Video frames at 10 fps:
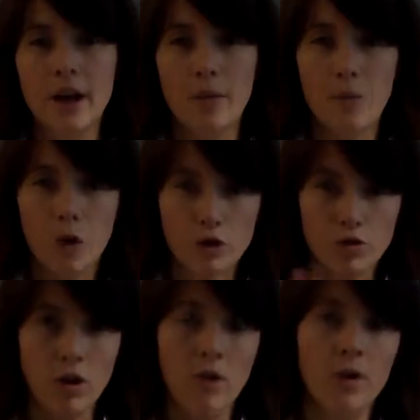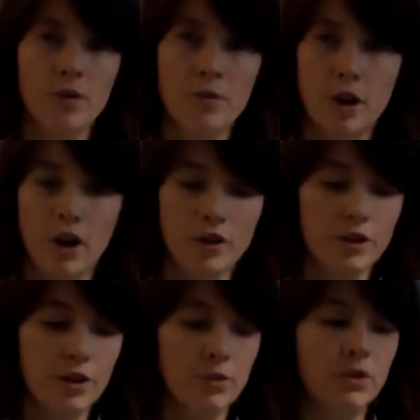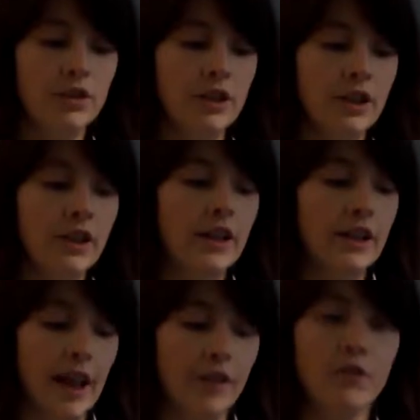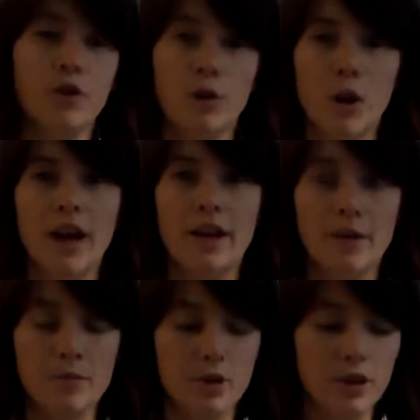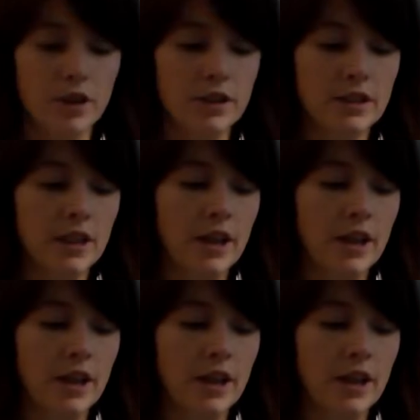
and what growers plant in order to get the required end product.